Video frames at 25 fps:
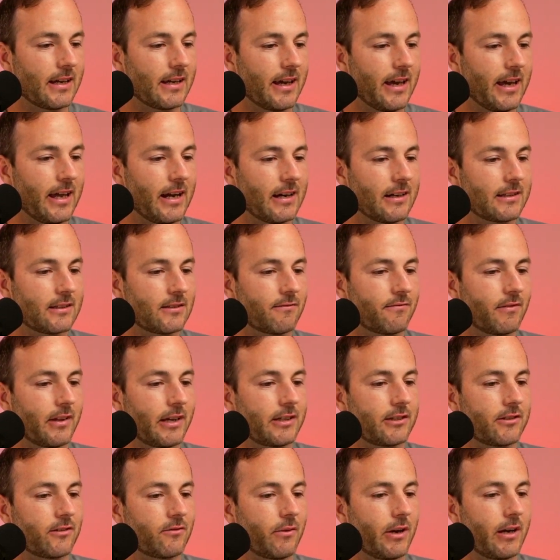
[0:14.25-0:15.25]
Canada's
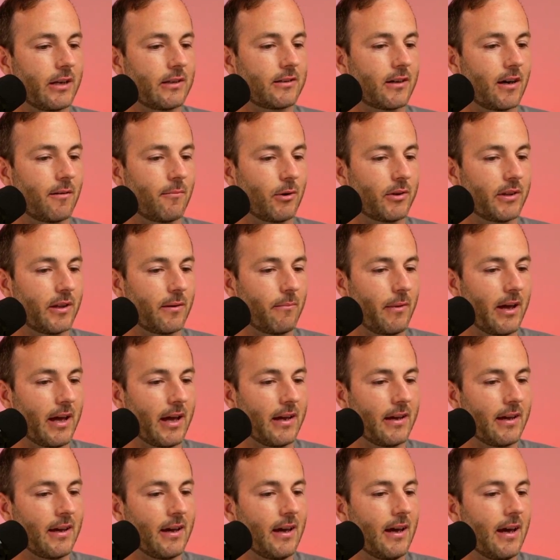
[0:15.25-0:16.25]
inflation rate tumbled in
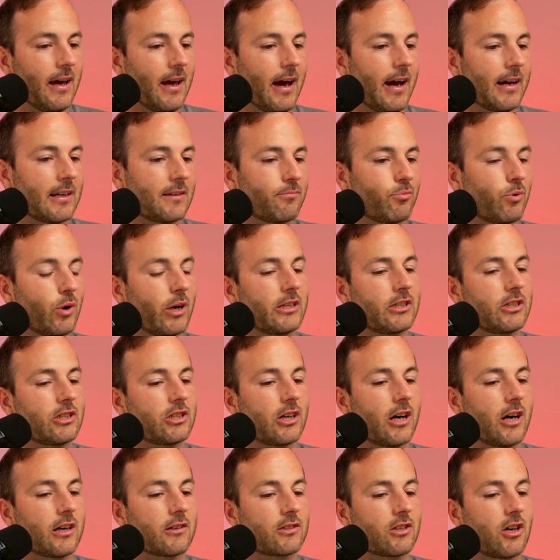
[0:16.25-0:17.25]
May as price
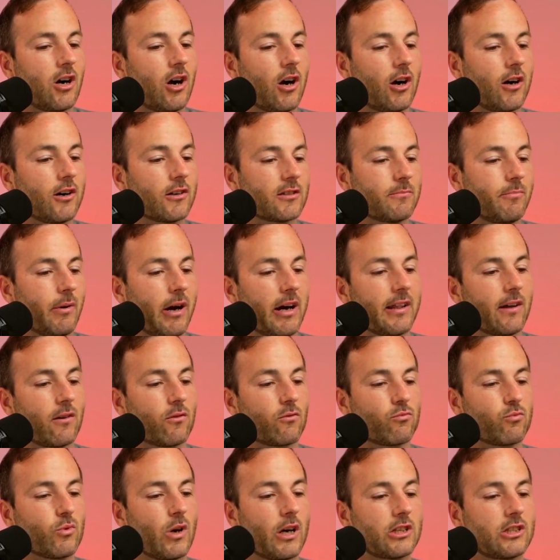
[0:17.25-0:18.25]
shocks caused by the
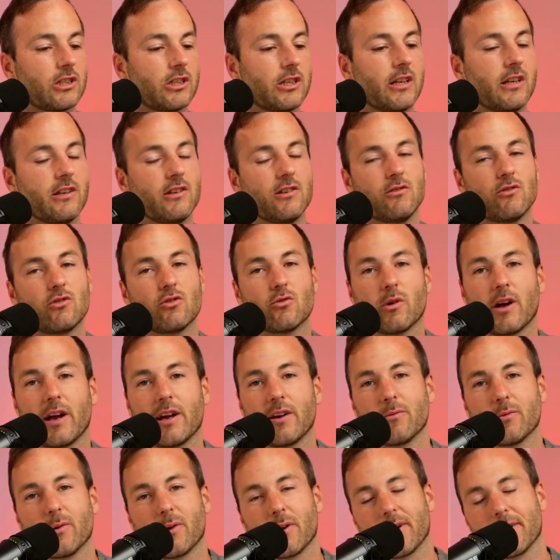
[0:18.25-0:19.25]

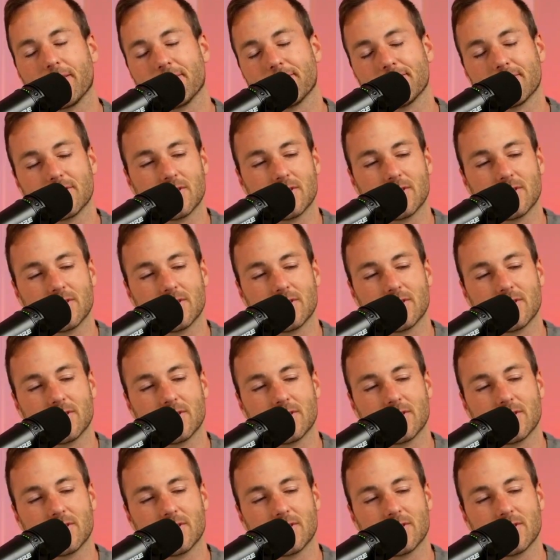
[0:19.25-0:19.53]
Russian-Ukraine war.